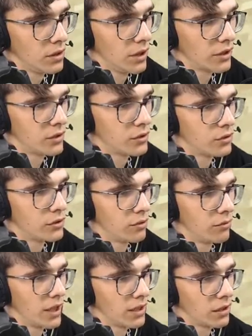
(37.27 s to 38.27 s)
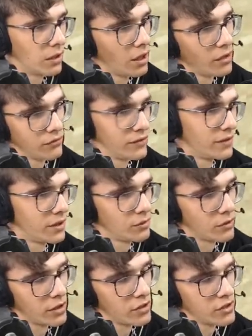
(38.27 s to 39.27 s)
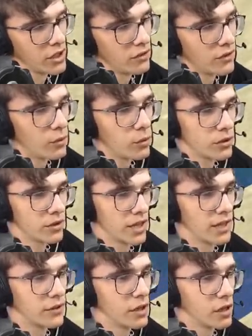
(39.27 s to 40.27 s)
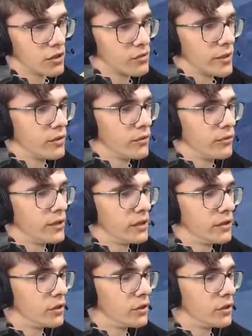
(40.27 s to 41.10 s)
Like you couldn't make love with them, or how you say it. They wouldn't get the hearts when you feed it.